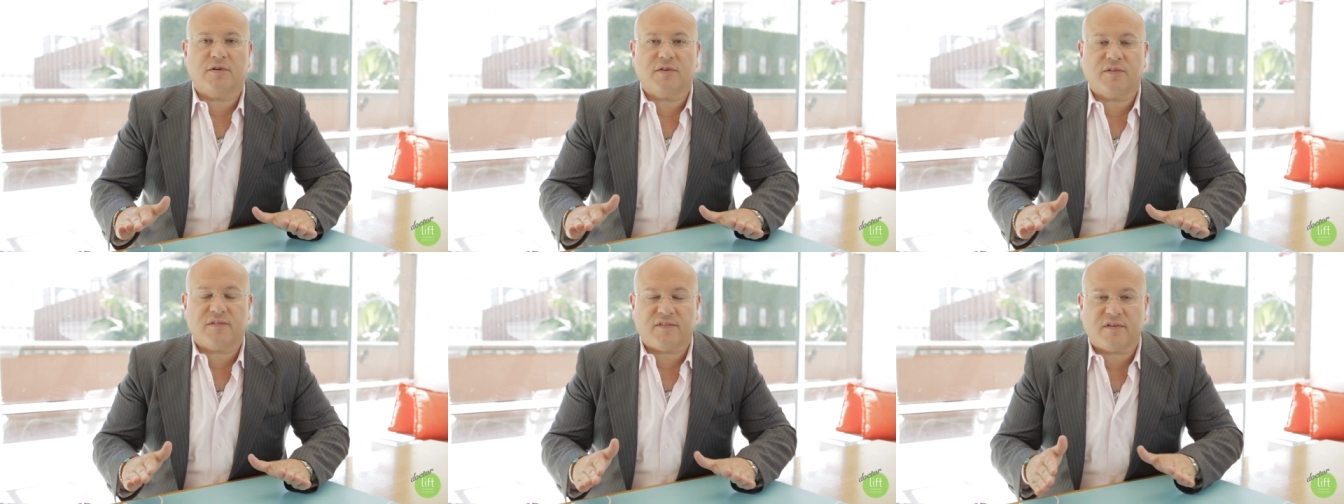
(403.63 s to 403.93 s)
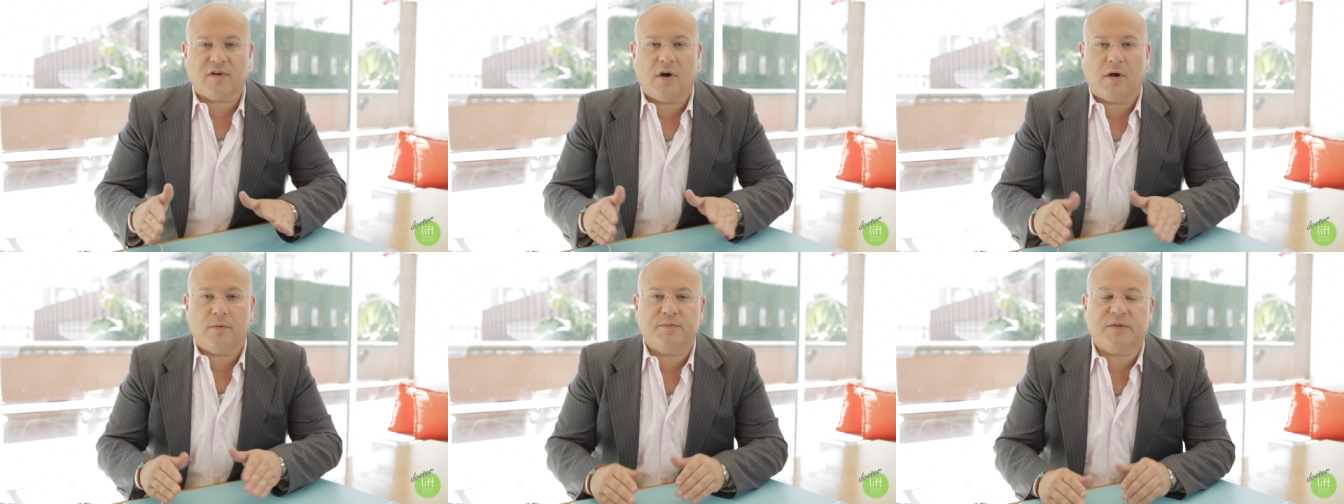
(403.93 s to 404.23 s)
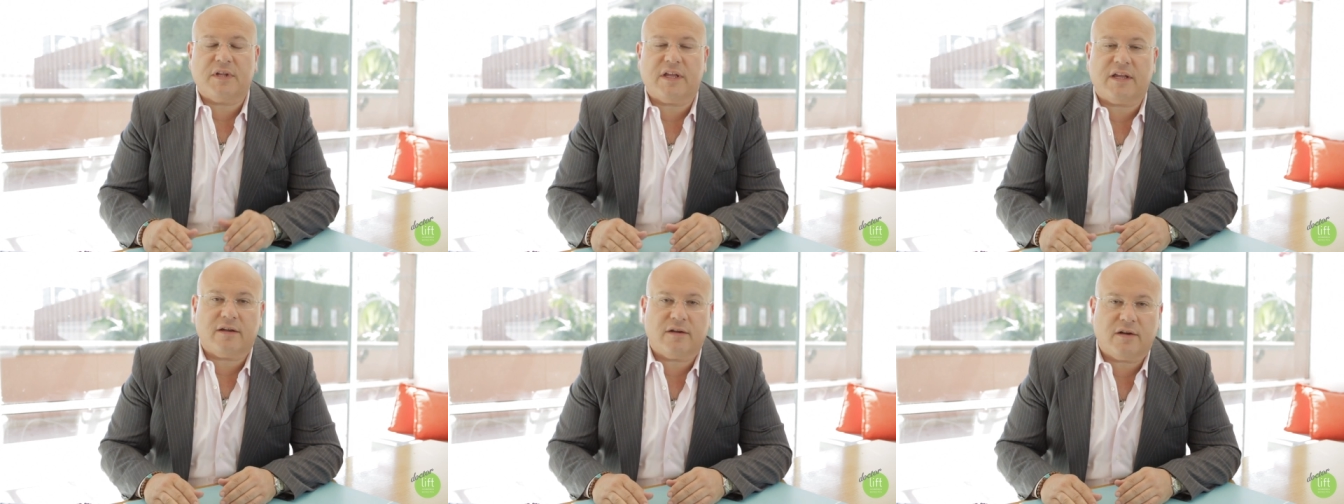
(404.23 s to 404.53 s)

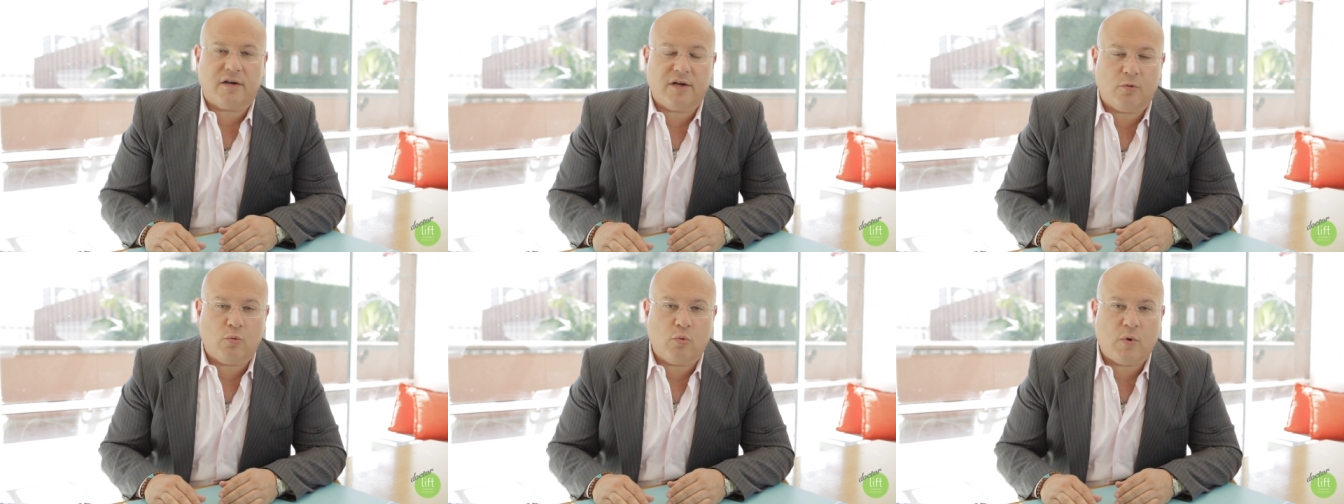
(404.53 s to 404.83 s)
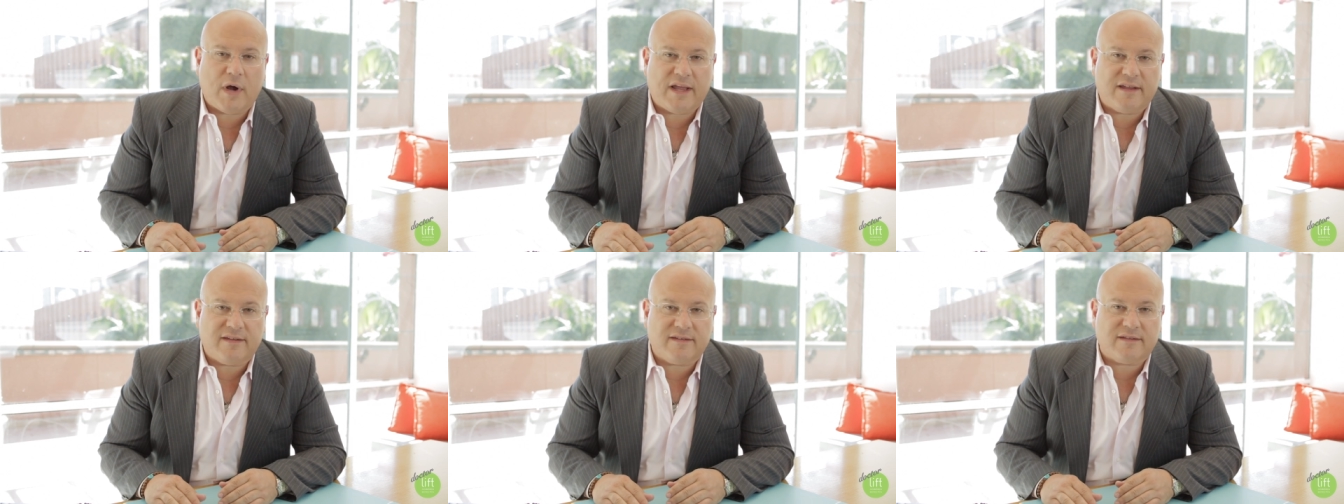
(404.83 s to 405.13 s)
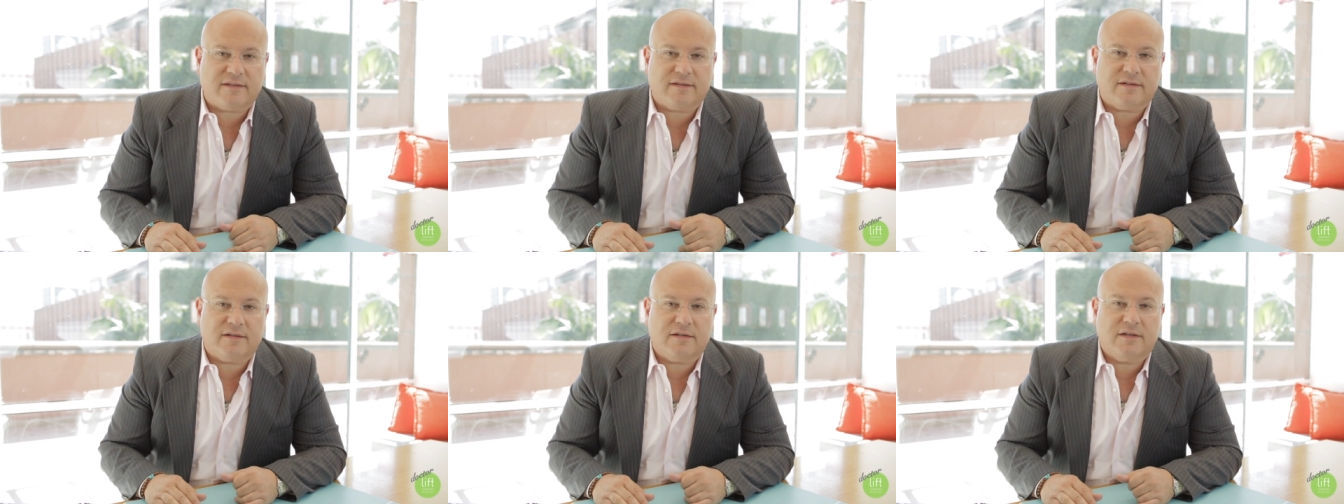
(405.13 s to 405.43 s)
sculpting her
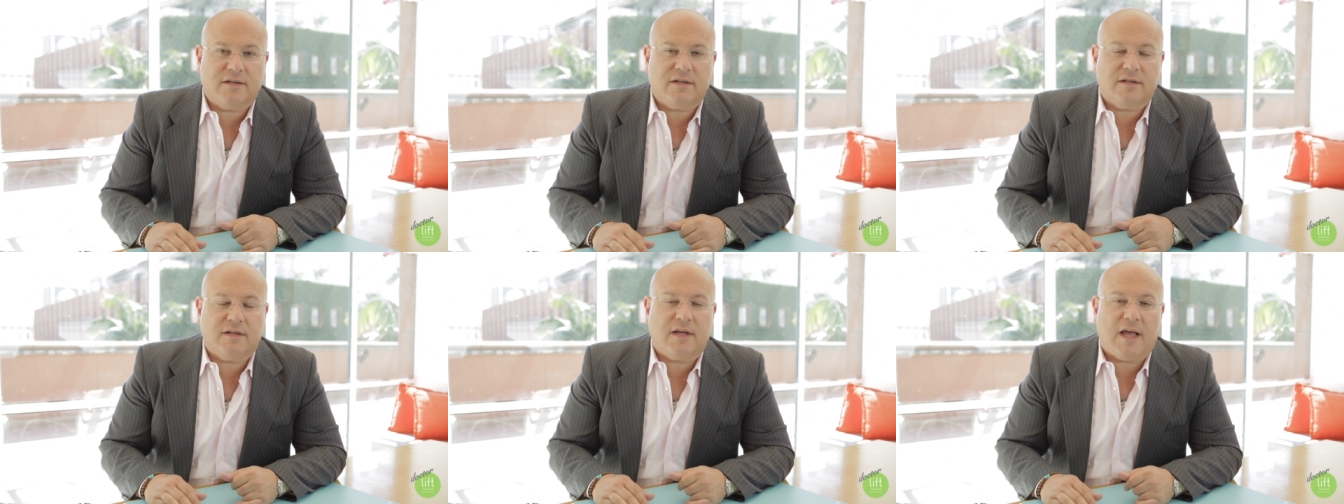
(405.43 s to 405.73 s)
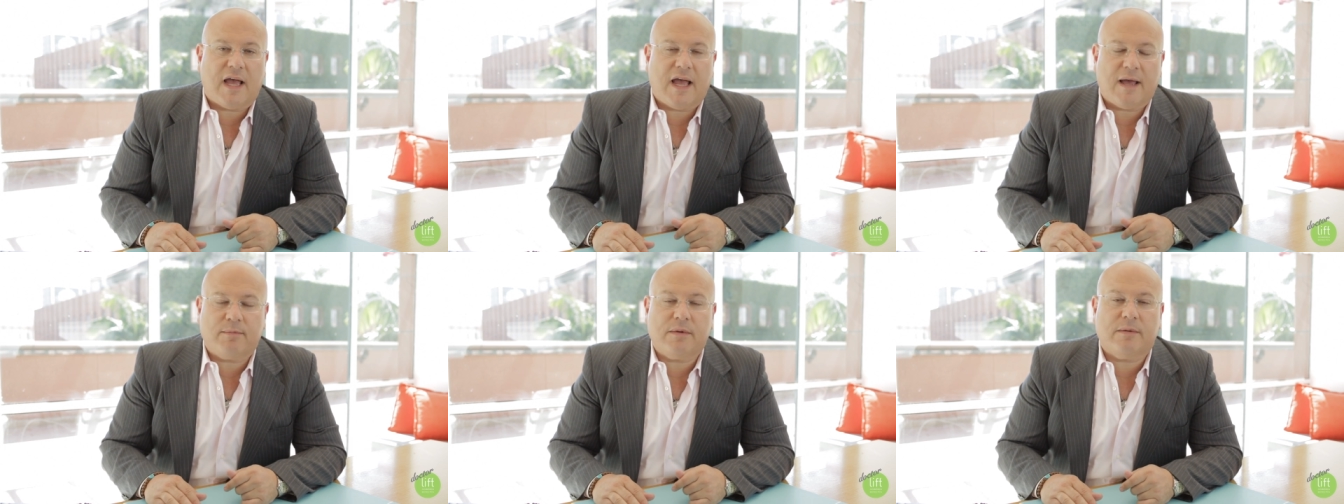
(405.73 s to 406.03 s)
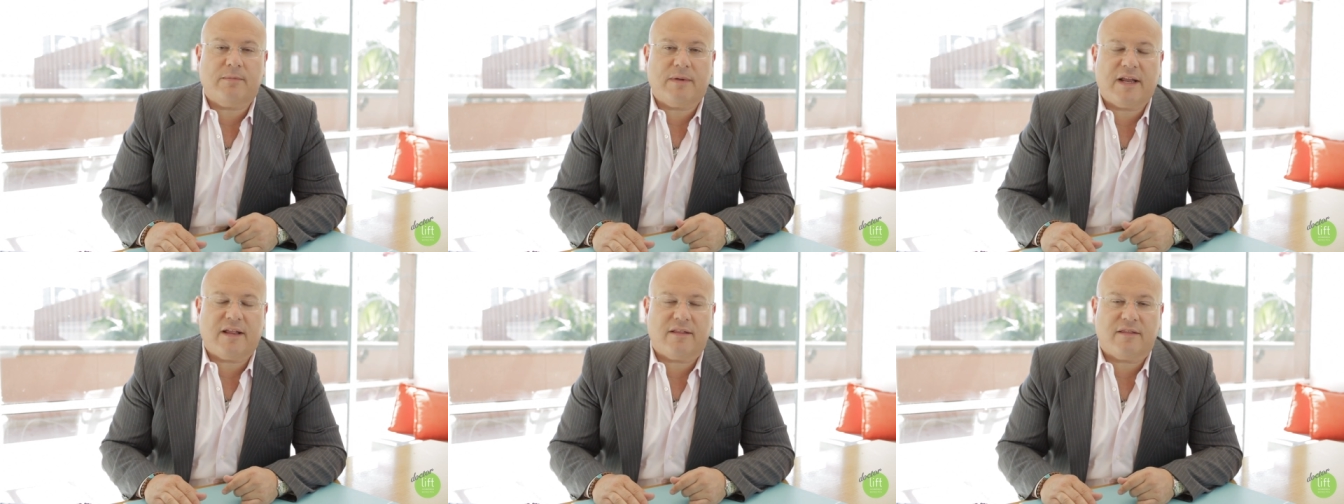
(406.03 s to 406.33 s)
waist,
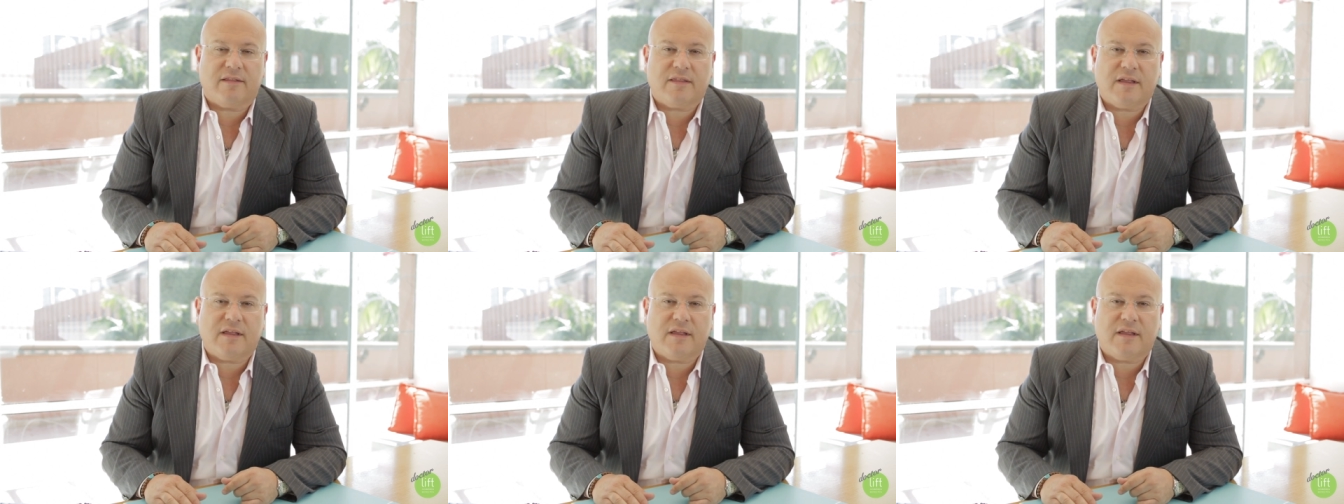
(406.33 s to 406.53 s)
abdomen, and